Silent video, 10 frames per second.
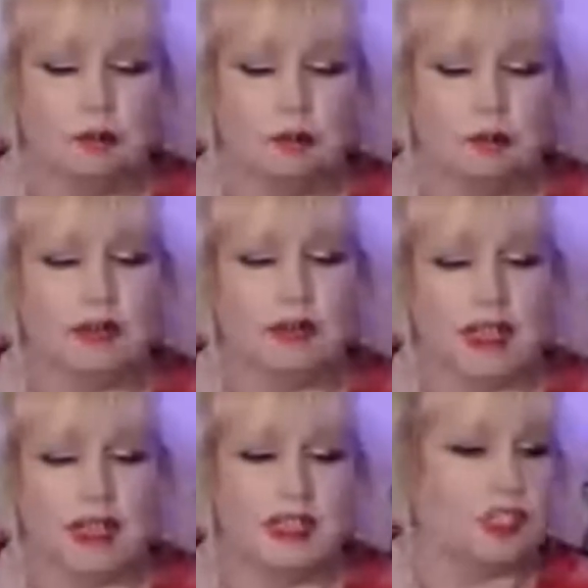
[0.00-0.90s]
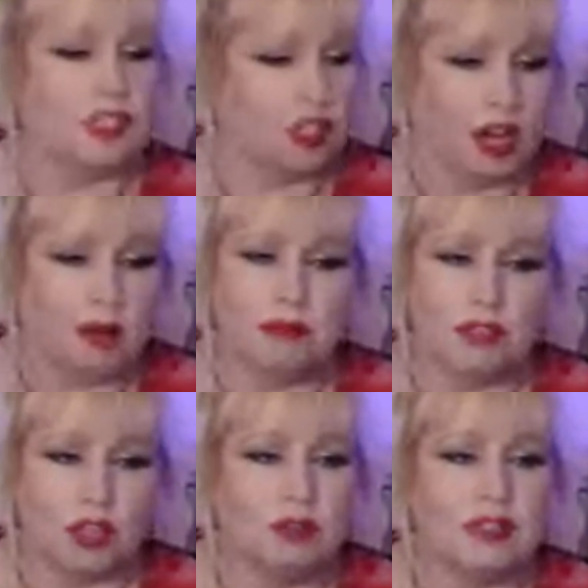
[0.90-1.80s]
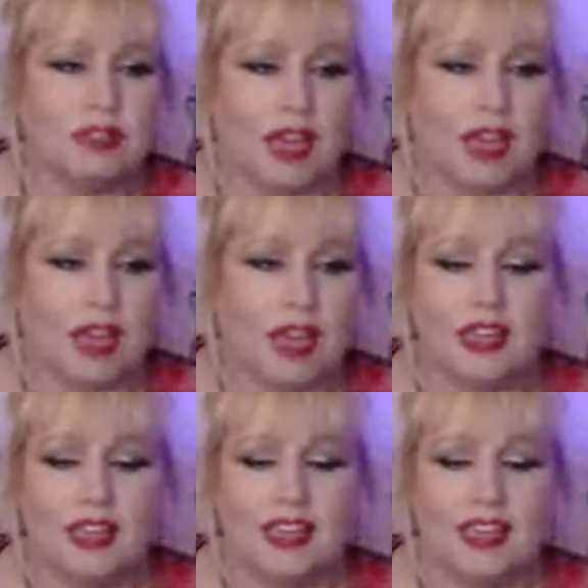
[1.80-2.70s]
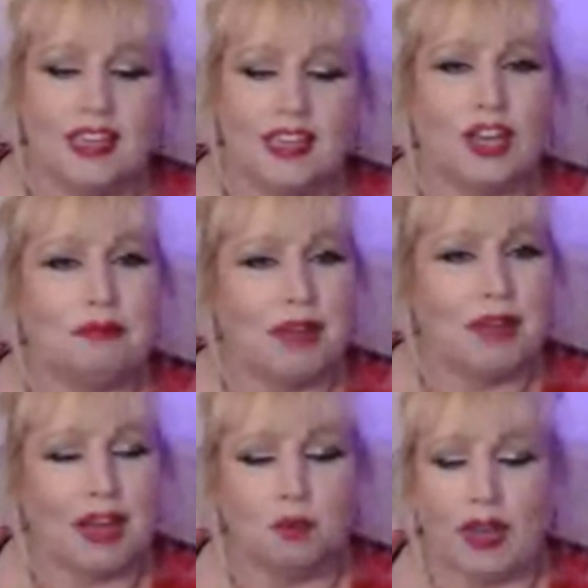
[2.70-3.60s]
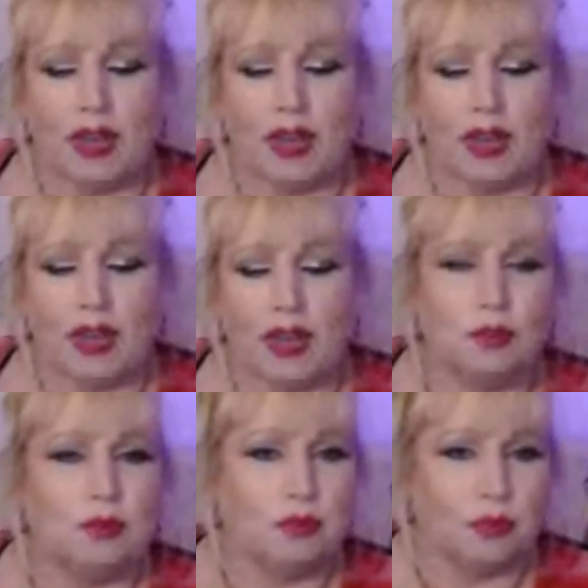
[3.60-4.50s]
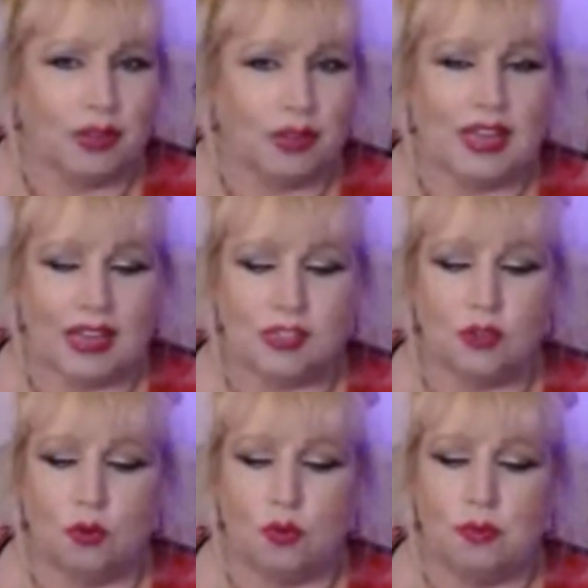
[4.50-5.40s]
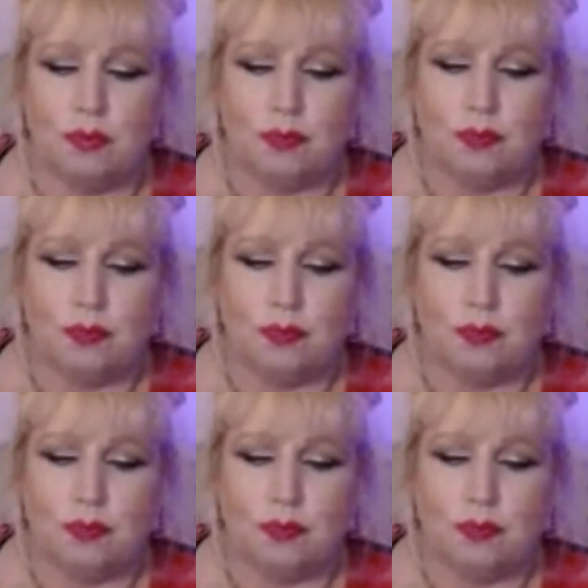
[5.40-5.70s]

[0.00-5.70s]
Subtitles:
put up with this, shut up and don't say anything, and wait until it's all